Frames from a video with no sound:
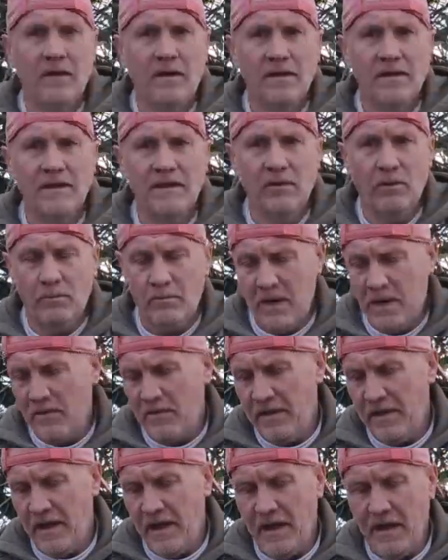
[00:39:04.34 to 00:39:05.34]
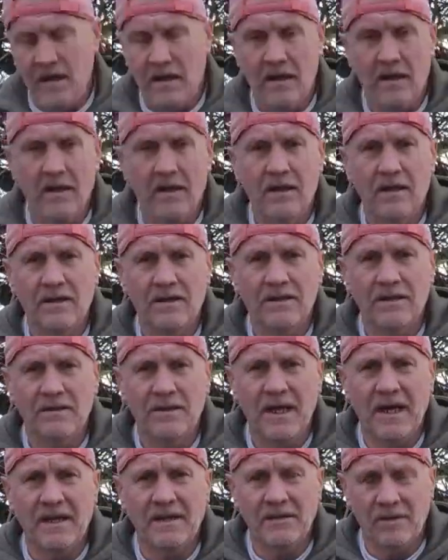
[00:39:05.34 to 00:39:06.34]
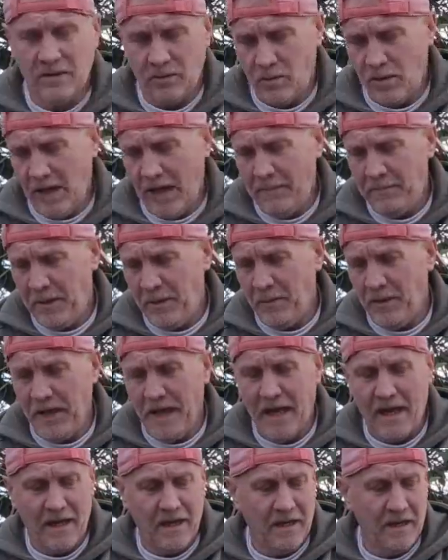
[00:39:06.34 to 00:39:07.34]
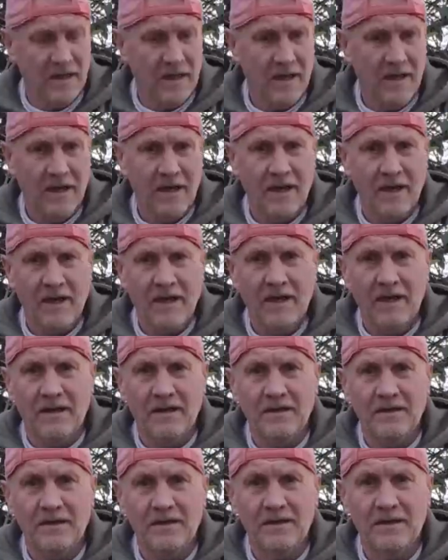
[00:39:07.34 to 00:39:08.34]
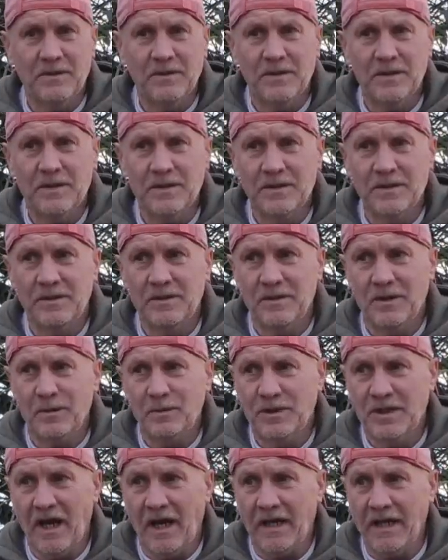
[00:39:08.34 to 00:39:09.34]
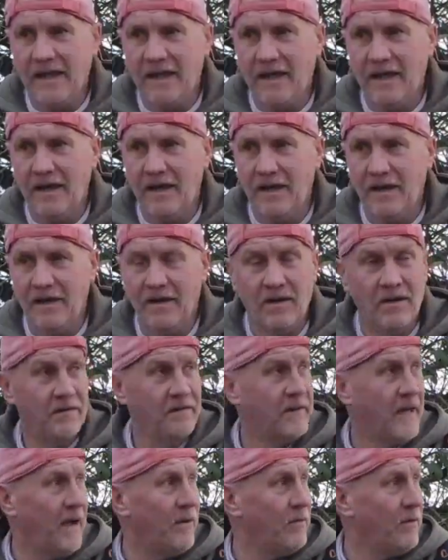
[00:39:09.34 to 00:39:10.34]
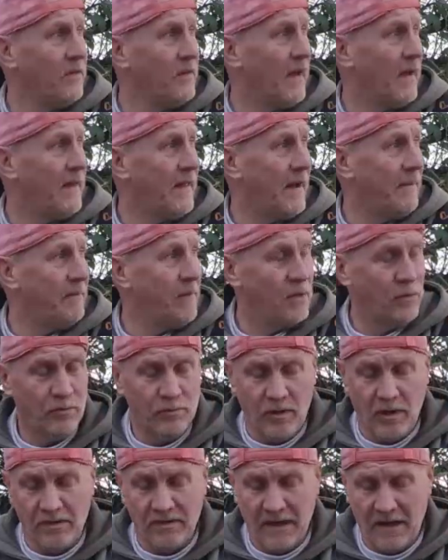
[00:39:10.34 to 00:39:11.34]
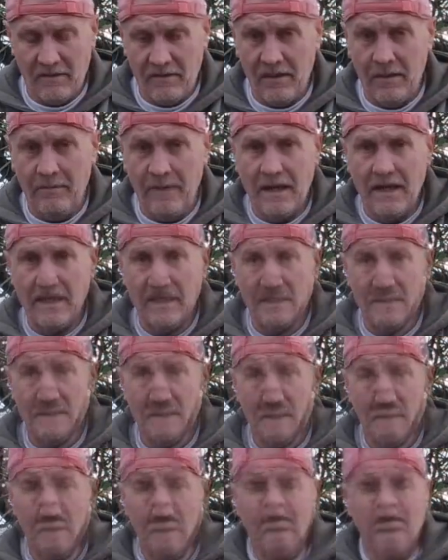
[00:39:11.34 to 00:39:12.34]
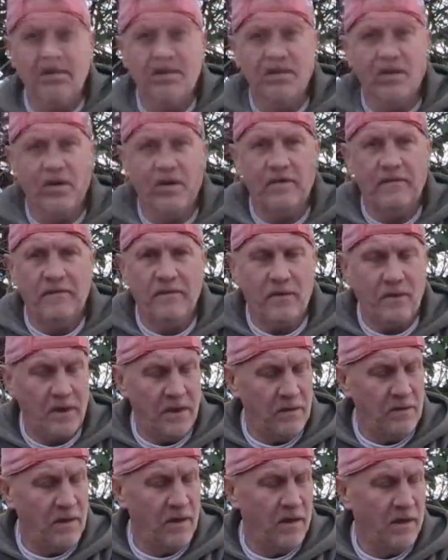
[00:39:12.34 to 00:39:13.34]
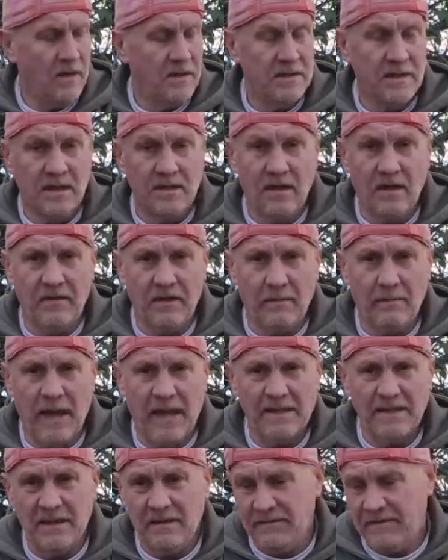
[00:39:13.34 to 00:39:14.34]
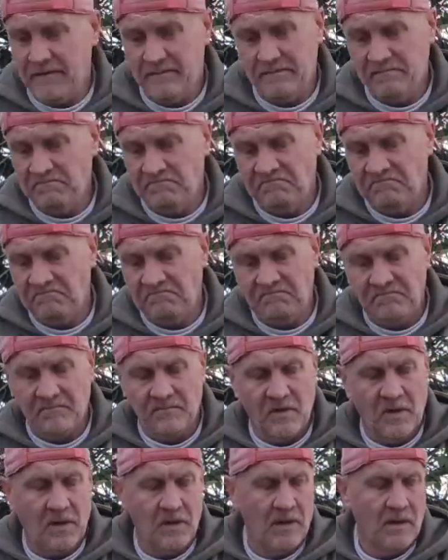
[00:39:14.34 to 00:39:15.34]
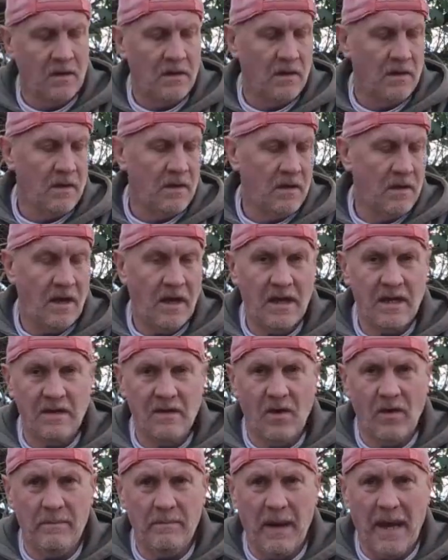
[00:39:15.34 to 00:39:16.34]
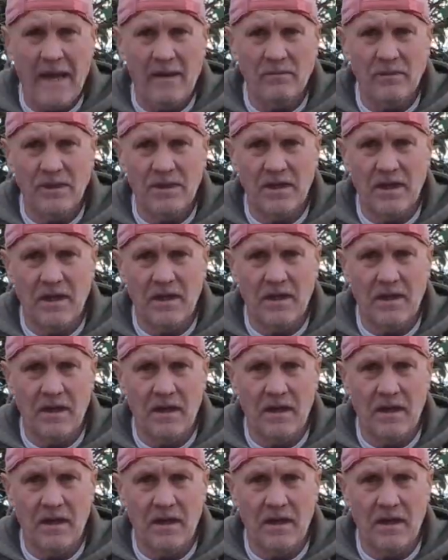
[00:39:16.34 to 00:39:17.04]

nice little mirror there. So yeah, not quite happy with that. You saw it's good old take on down on that middle rod down on the lilies. So another side for you, say nothing massive, 8-9 pounds.